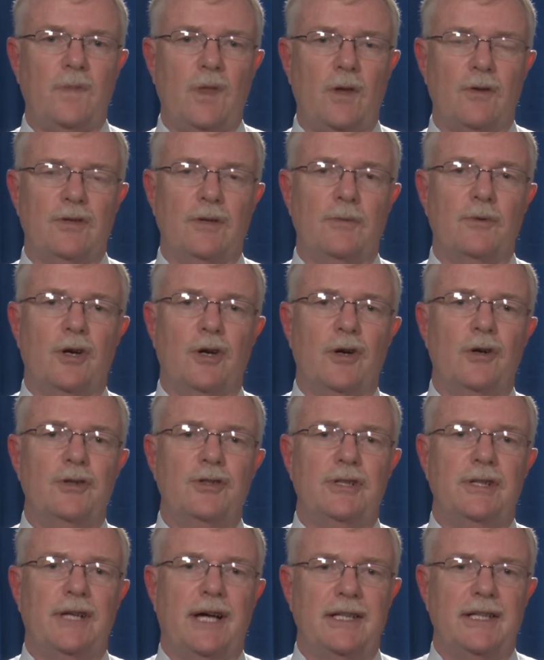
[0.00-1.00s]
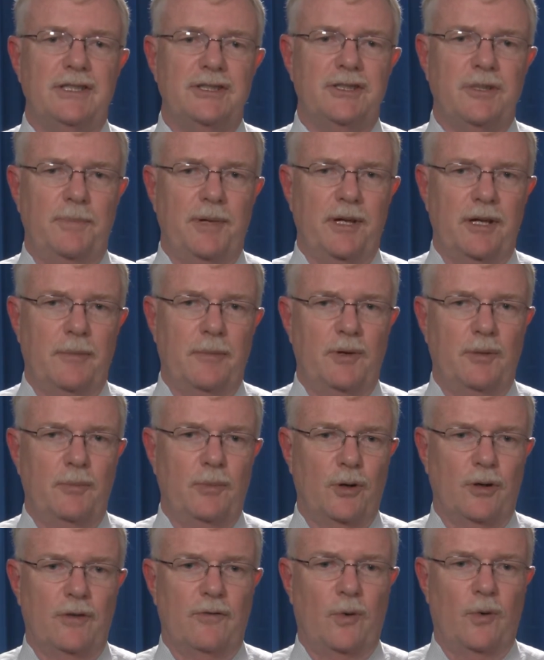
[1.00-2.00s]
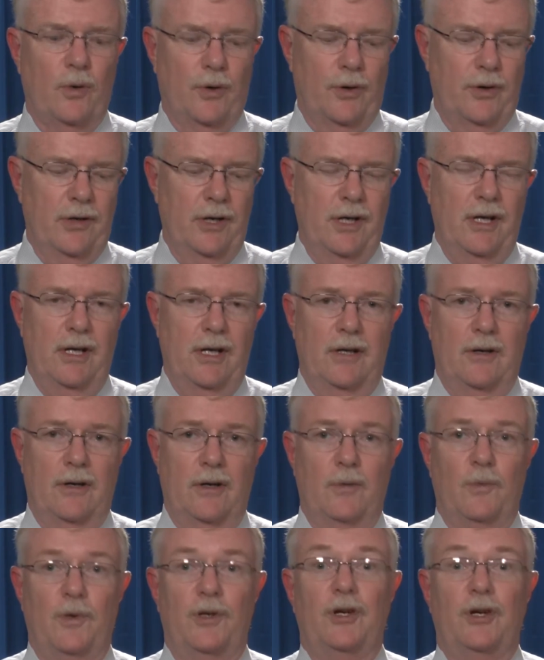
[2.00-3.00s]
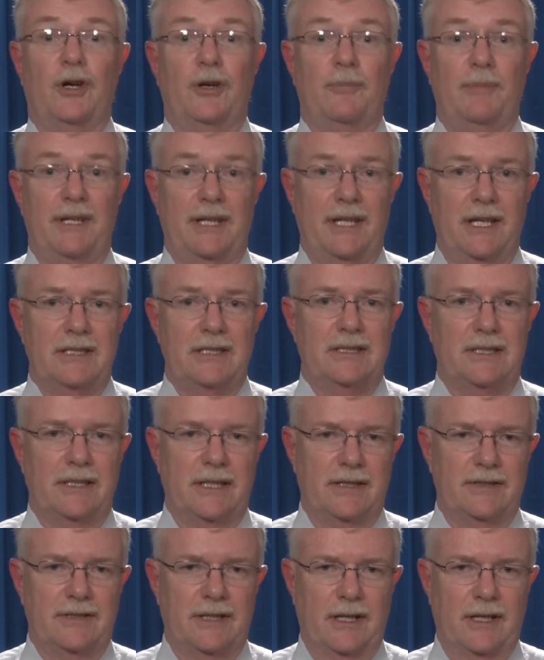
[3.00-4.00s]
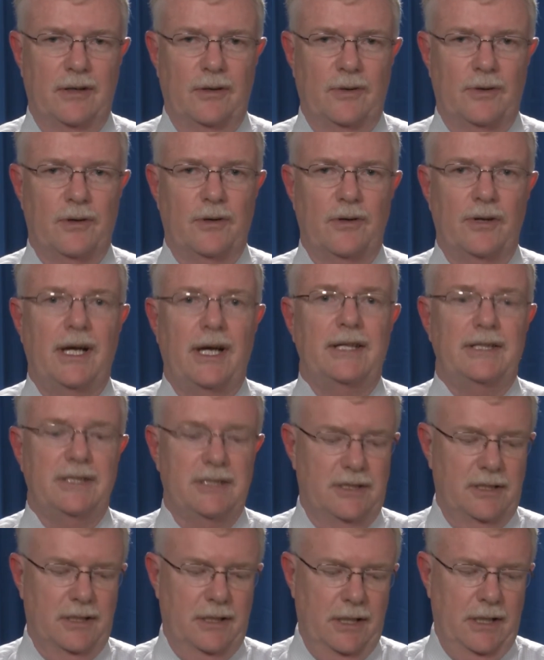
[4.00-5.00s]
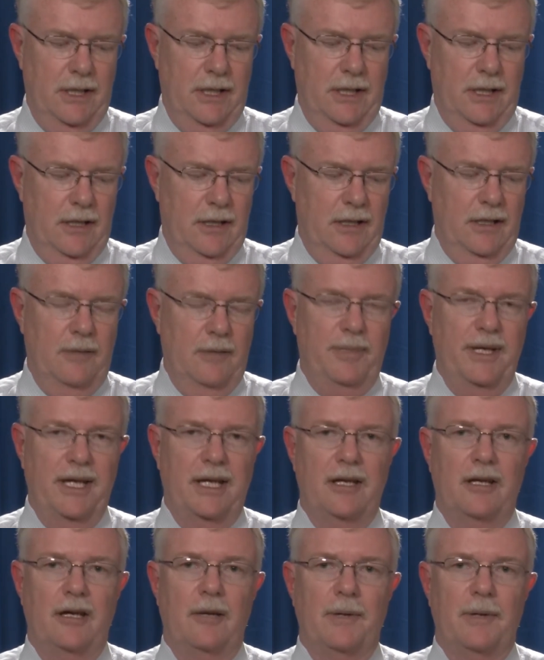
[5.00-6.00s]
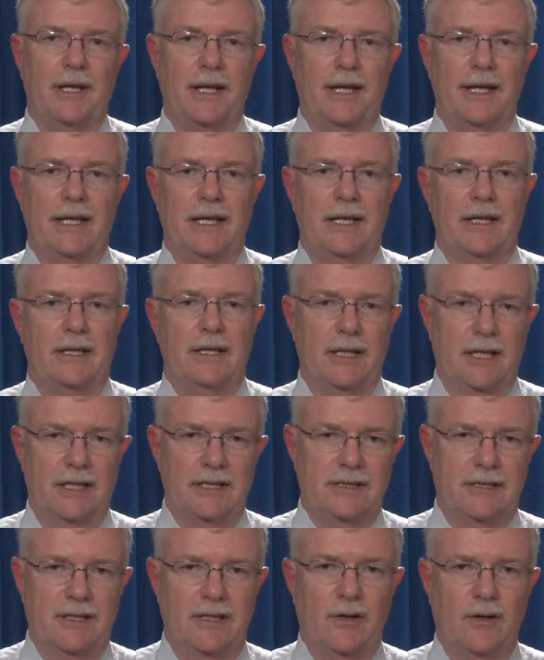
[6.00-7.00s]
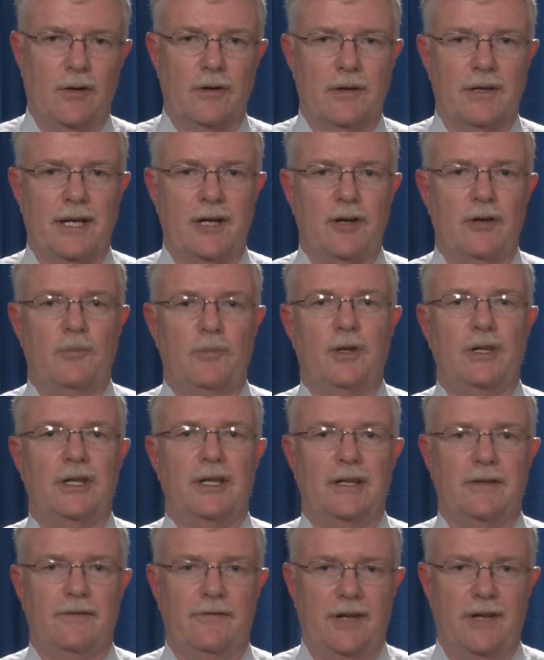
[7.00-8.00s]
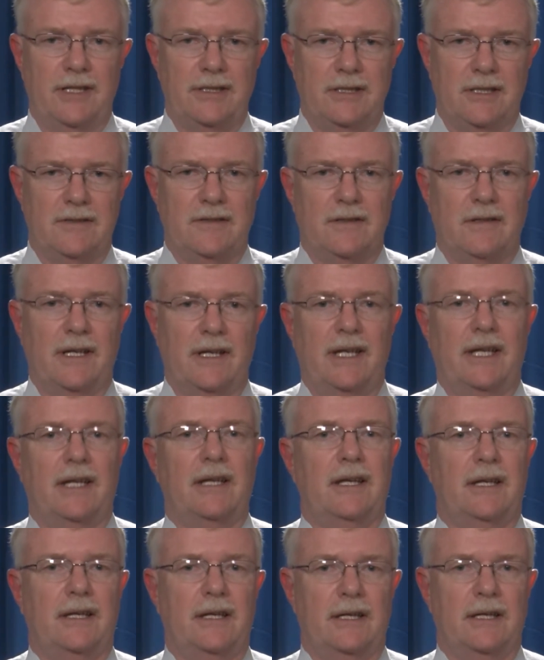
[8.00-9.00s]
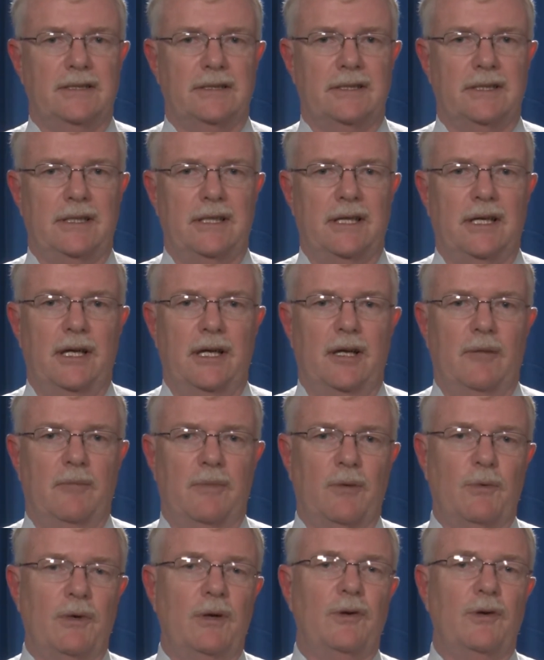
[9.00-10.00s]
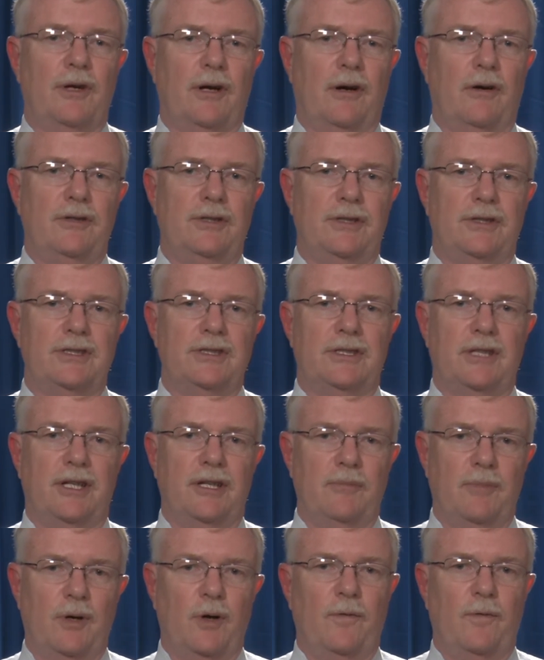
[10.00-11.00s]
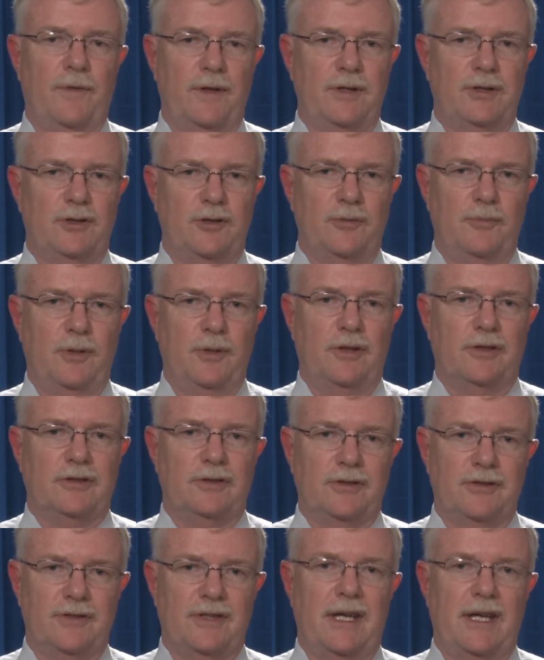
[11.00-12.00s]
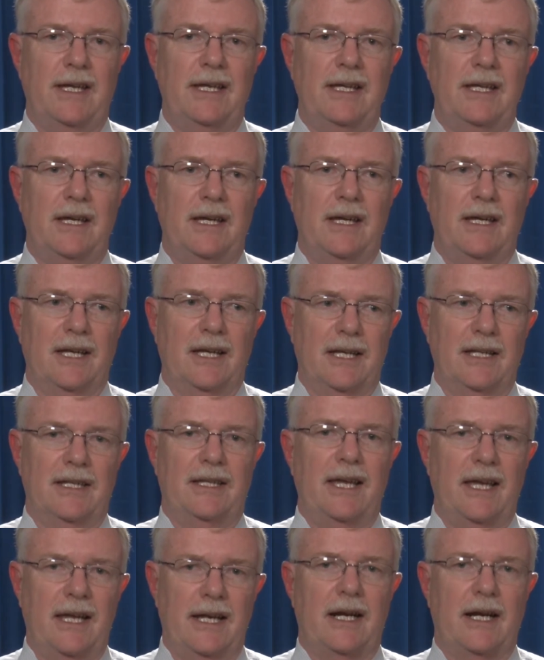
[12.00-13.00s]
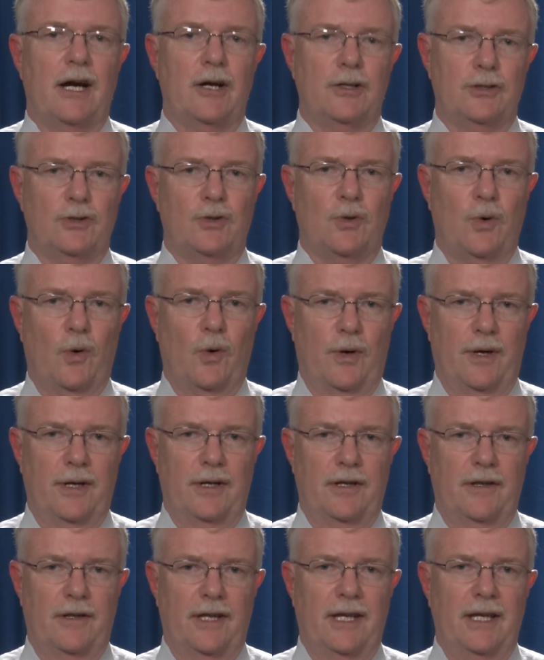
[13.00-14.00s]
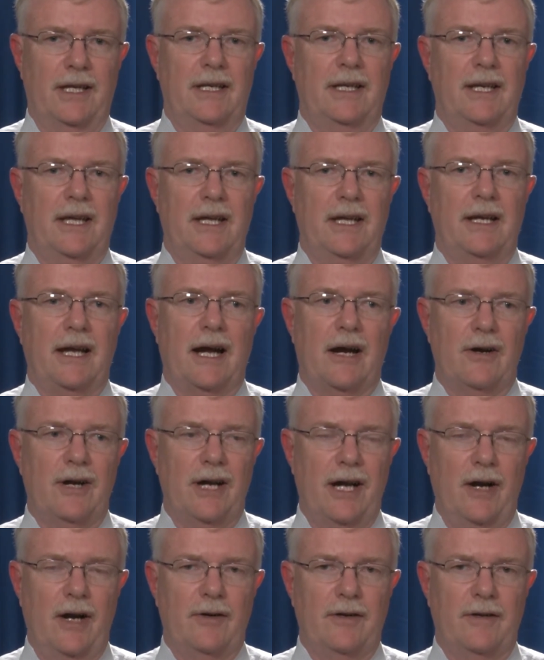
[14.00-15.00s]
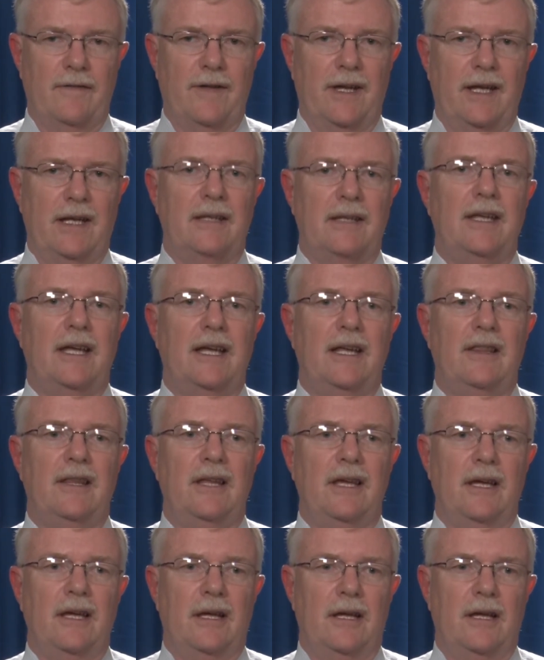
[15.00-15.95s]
So I encourage you not just to pick up your Book of Order when you're going to be tested as an elder, or not just to pick it up and let it get dusty, or take your Book of Confessions and let it get dusty. But I really encourage you to study both these two books, because they contain our story, they contain our narrative, they contain